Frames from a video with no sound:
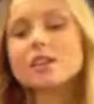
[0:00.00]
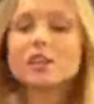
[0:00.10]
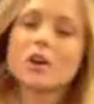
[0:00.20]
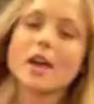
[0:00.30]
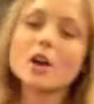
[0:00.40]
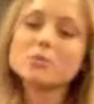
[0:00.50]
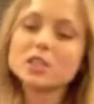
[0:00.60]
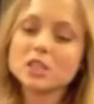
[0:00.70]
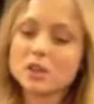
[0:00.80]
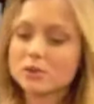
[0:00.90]
You know, I hope
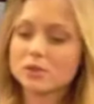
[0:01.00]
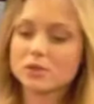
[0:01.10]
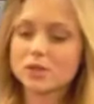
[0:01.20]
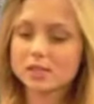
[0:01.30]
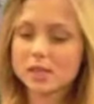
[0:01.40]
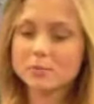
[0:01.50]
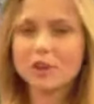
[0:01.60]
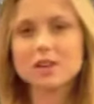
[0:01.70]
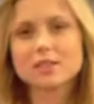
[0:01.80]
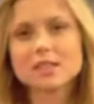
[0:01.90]
she goes through the
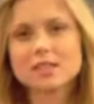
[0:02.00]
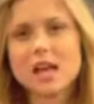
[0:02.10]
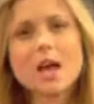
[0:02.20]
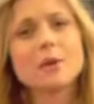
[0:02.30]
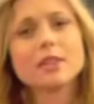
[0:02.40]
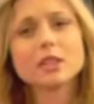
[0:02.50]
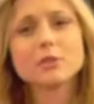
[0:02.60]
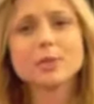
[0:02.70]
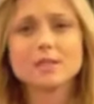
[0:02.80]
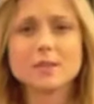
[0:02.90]
same process that I went
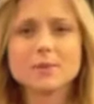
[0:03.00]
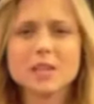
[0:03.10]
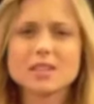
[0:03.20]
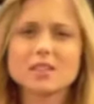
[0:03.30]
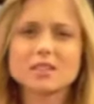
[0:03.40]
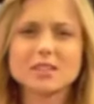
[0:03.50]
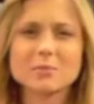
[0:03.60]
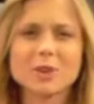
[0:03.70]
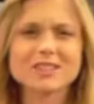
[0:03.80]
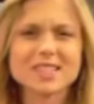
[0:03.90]
through, because I feel like that's the
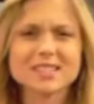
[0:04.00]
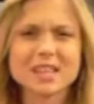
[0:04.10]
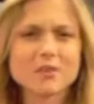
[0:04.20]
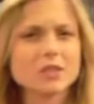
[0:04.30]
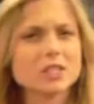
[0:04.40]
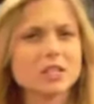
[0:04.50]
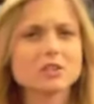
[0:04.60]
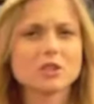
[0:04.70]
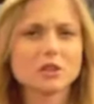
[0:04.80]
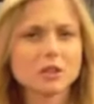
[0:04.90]
same process that every
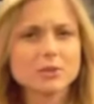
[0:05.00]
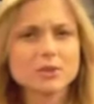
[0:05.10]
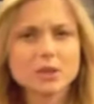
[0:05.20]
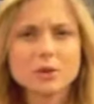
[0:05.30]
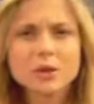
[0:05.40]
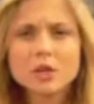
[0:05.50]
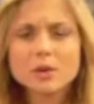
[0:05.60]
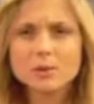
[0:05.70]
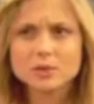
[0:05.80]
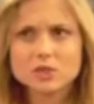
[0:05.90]
teenage girl goes
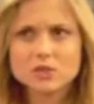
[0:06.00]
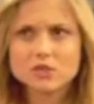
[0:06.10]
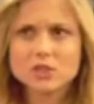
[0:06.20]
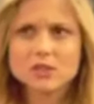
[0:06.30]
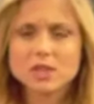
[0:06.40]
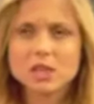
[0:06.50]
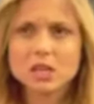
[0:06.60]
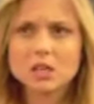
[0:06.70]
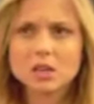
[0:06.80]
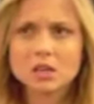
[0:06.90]
through, which is just
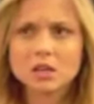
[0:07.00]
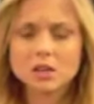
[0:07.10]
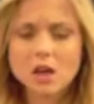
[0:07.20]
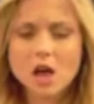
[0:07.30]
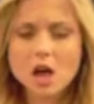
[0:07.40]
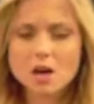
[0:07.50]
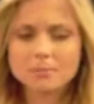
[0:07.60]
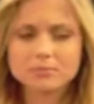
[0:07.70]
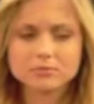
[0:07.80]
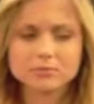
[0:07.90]
that
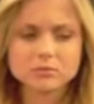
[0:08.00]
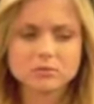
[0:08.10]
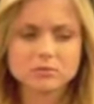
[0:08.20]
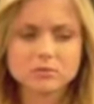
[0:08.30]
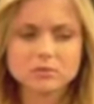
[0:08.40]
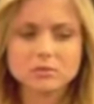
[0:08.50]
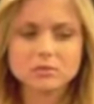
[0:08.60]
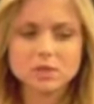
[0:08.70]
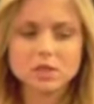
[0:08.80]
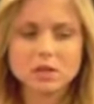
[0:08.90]

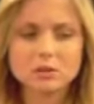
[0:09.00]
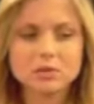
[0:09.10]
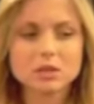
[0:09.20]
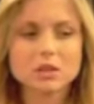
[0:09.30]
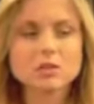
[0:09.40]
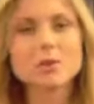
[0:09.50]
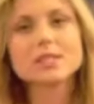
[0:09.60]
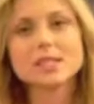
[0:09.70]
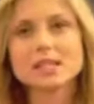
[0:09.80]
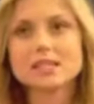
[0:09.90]
you know, there's
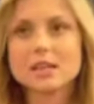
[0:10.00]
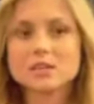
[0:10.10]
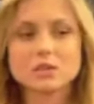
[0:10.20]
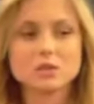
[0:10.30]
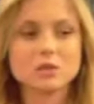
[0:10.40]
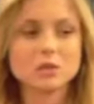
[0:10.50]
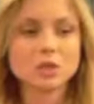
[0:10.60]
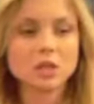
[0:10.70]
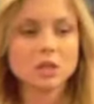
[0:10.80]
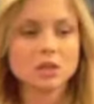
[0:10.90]
always an extent to
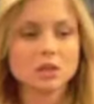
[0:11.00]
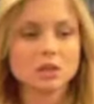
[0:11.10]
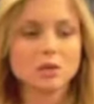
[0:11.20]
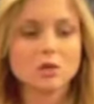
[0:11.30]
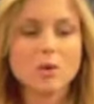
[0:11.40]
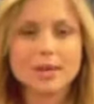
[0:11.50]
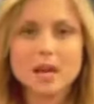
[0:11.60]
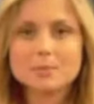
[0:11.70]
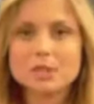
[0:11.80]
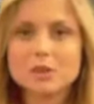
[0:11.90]

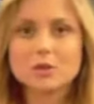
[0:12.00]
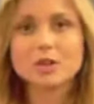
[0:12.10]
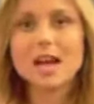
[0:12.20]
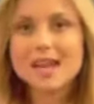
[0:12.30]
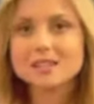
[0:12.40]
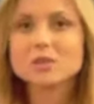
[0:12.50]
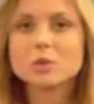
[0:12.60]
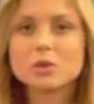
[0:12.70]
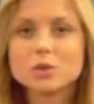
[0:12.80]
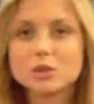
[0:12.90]
growing up, you know, you're in high
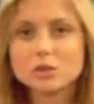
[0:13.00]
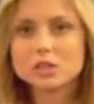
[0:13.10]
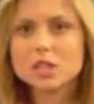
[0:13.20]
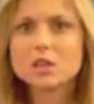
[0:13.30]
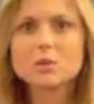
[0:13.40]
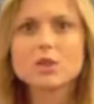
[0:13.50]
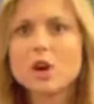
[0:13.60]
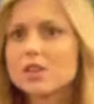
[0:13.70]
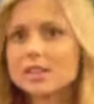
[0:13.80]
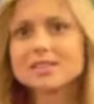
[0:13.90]
school, you're dealing with
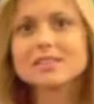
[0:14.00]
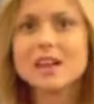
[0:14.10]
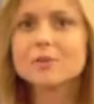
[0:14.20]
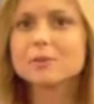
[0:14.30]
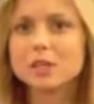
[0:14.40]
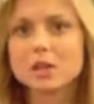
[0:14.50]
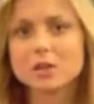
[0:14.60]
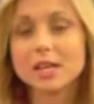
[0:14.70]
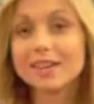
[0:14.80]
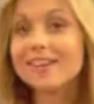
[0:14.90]
all this stuff, you
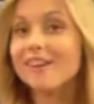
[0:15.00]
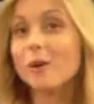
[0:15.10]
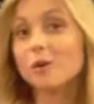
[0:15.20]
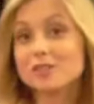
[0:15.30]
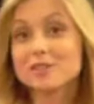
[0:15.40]
know, like older